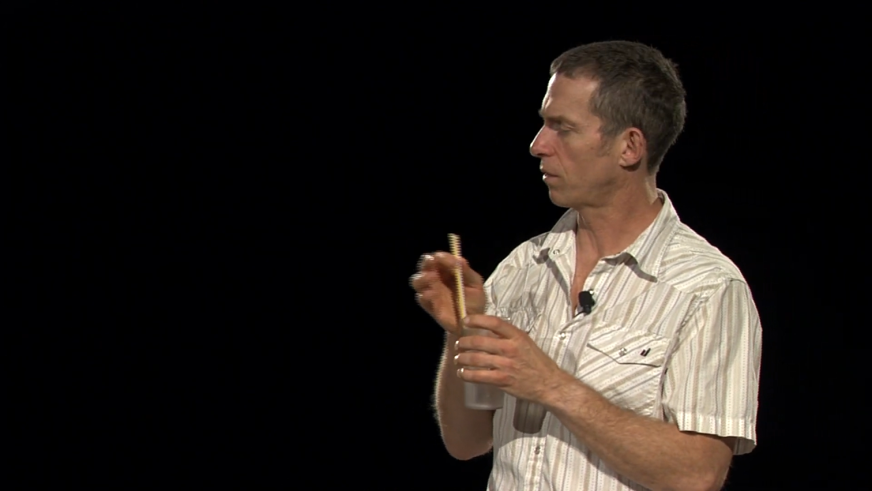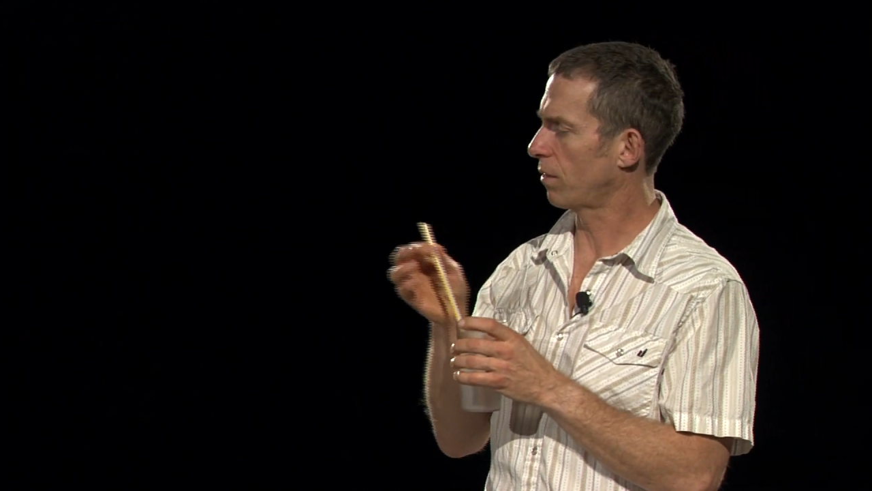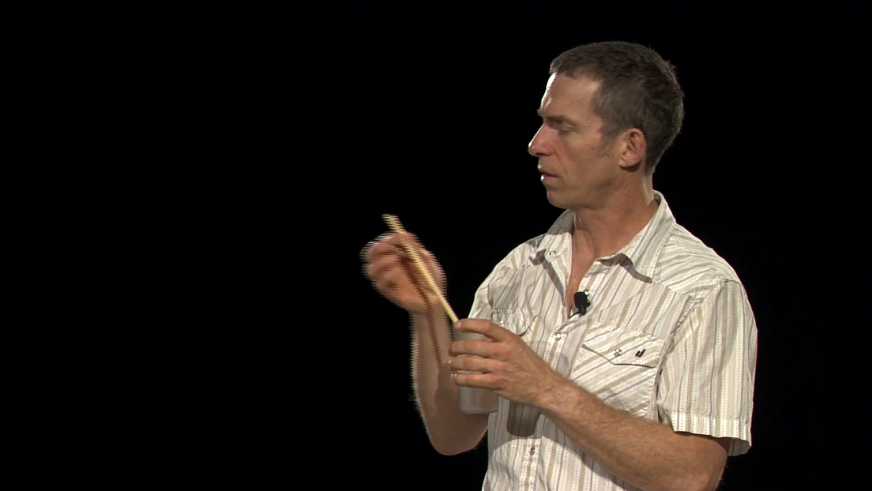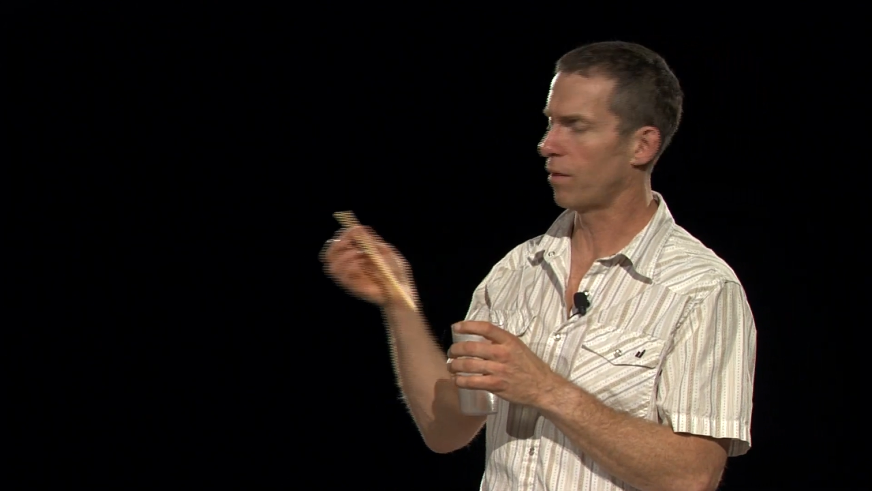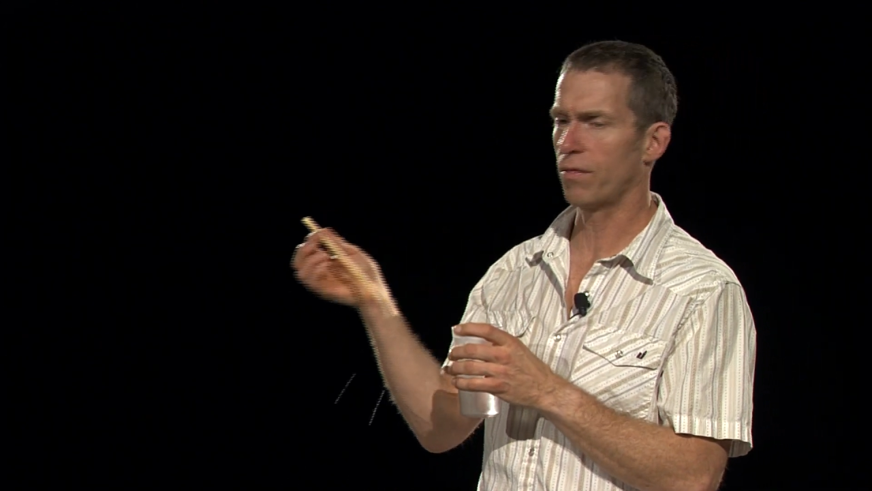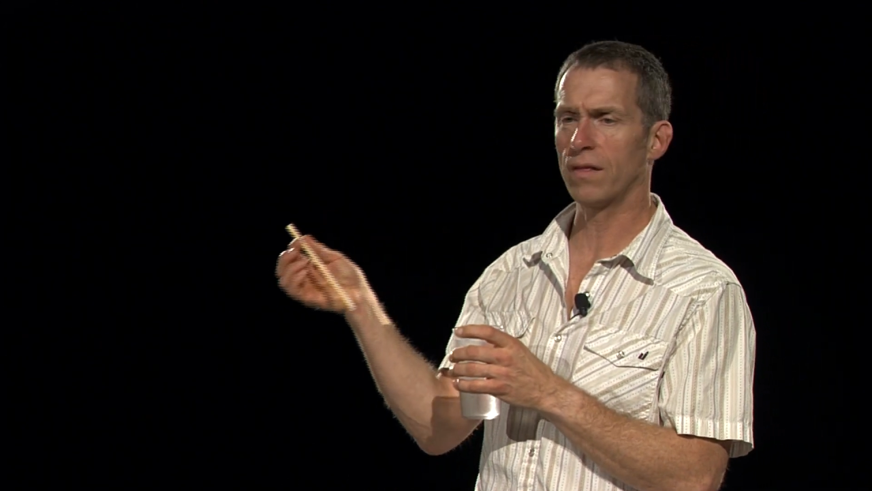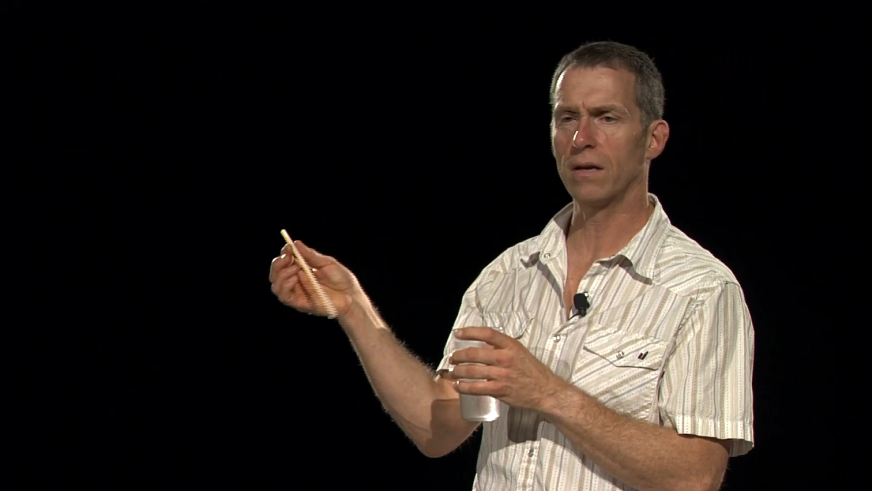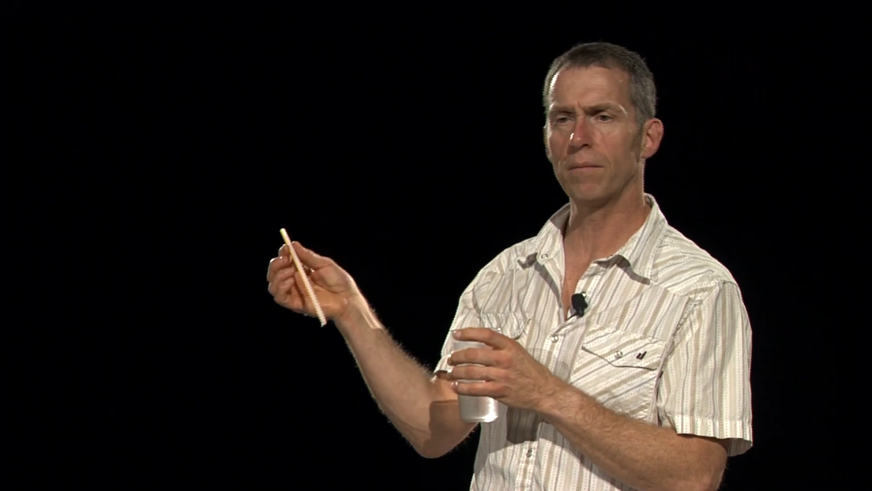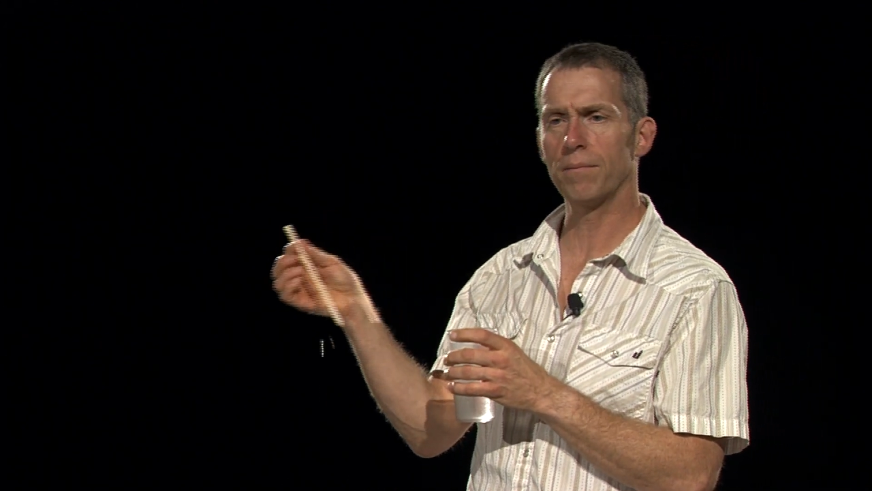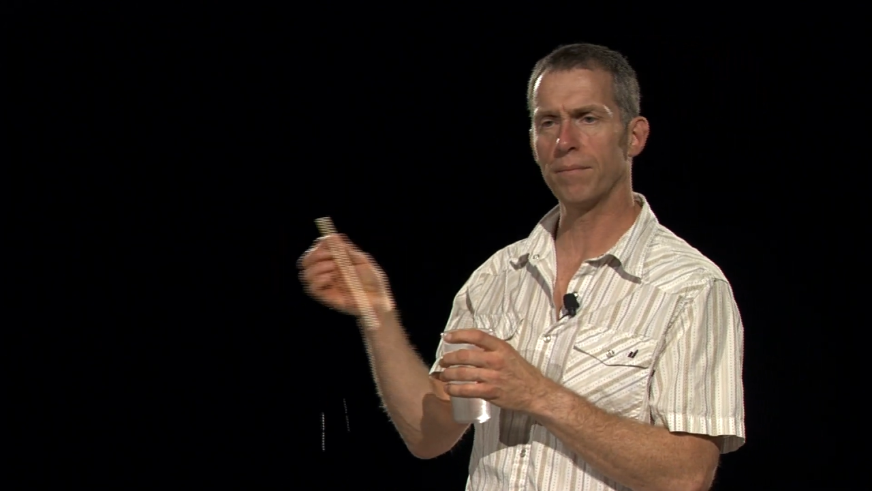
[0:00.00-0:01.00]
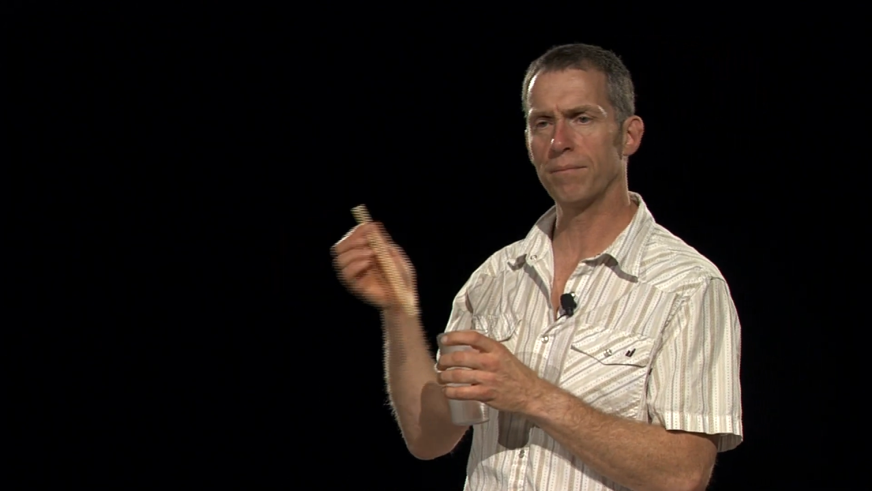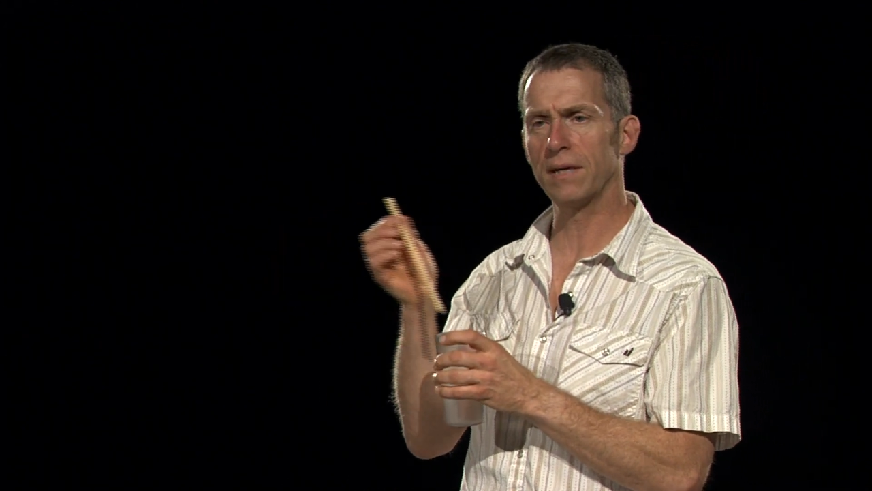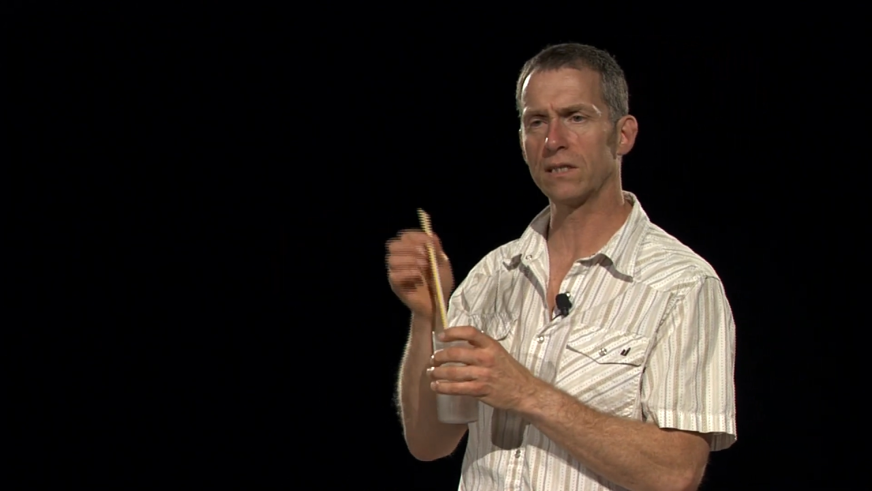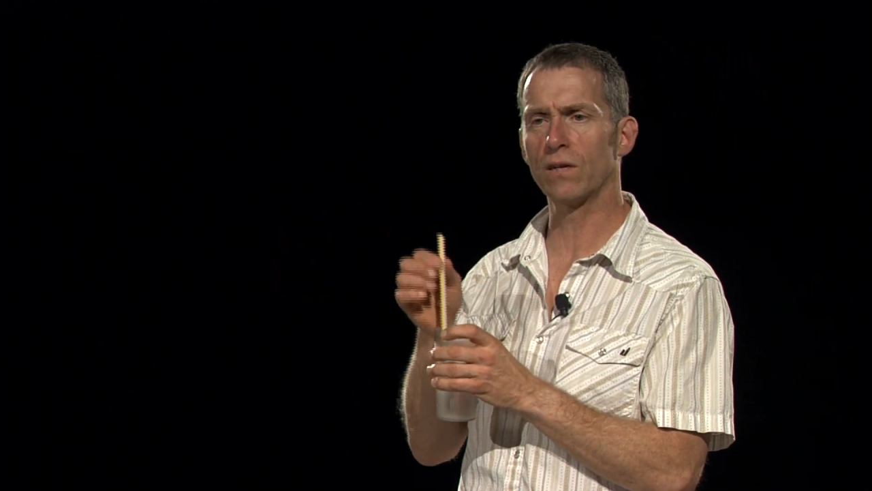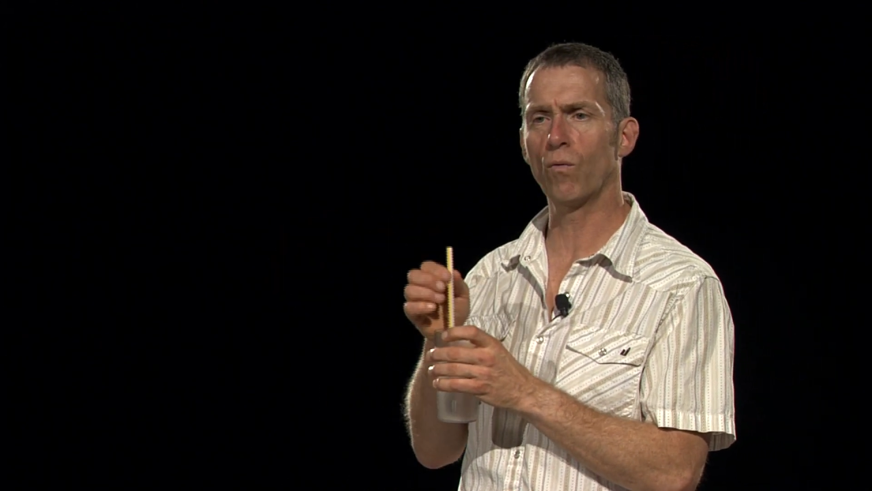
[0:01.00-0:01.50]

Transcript: th a thin mist